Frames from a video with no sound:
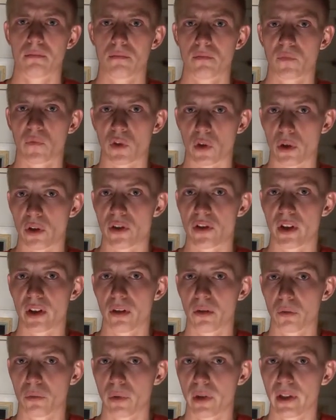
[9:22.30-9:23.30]
turn
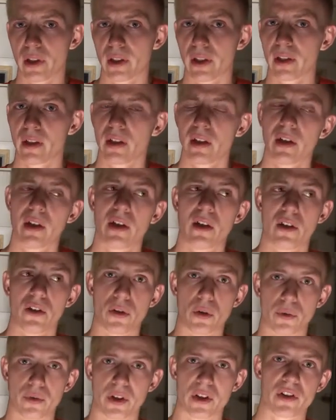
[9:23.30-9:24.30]
signal relay,
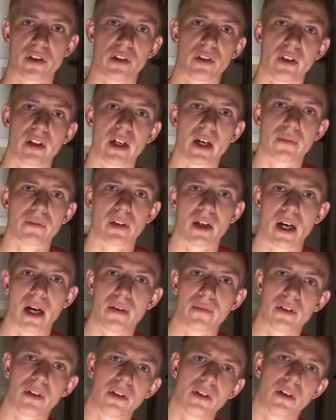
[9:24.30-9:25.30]
don't necessarily have to have
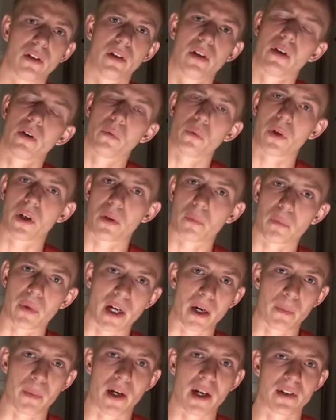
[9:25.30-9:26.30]
it. We can
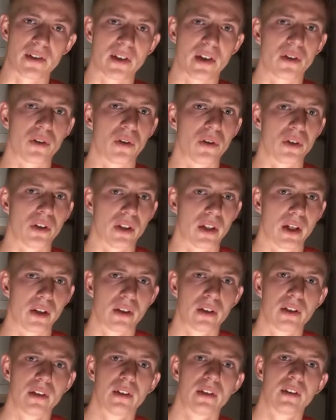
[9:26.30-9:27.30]
bypass that
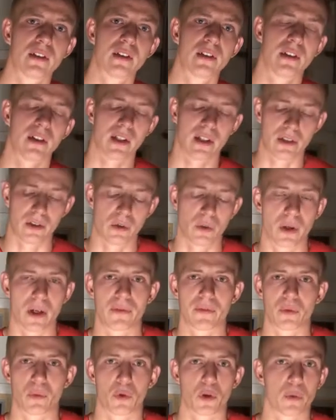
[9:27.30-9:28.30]
altogether, and you don't have
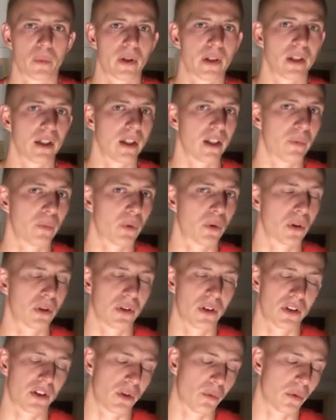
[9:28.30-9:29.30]
to worry about it anymore
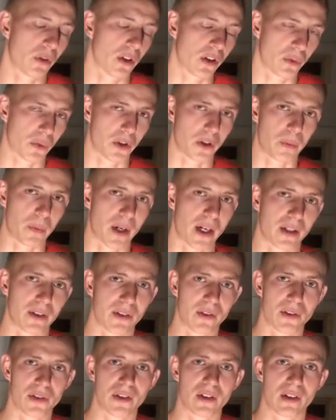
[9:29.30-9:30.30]
unless you want to switch back to
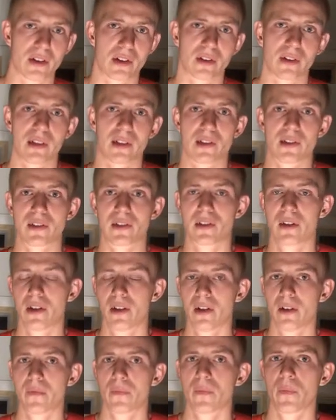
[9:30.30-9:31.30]
the stock lights.
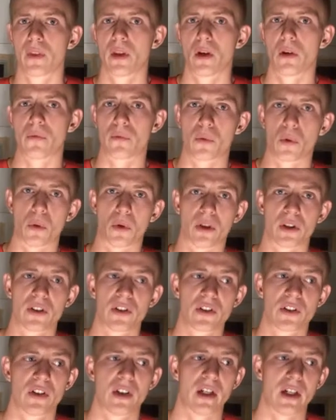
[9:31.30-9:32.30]
Of
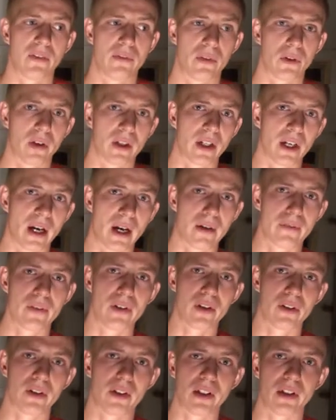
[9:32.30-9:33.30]
course, if you already have an
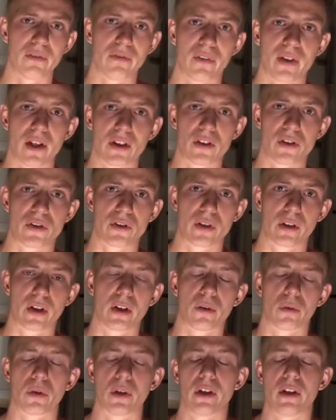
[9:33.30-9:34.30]
LED flasher circuit
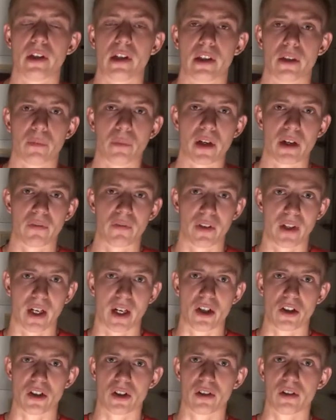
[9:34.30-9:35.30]
or you did the
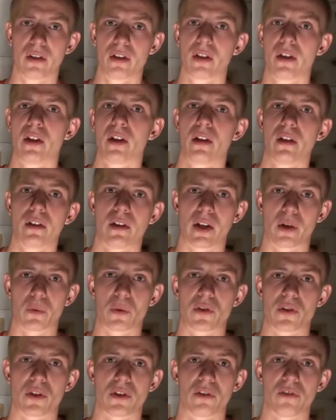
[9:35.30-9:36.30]
modification like
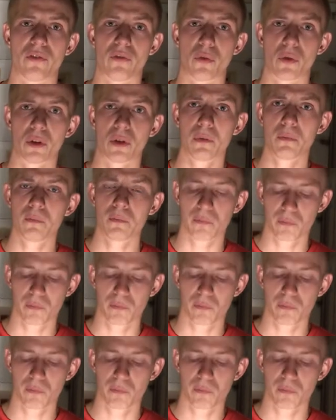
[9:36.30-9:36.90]
what's on the forum,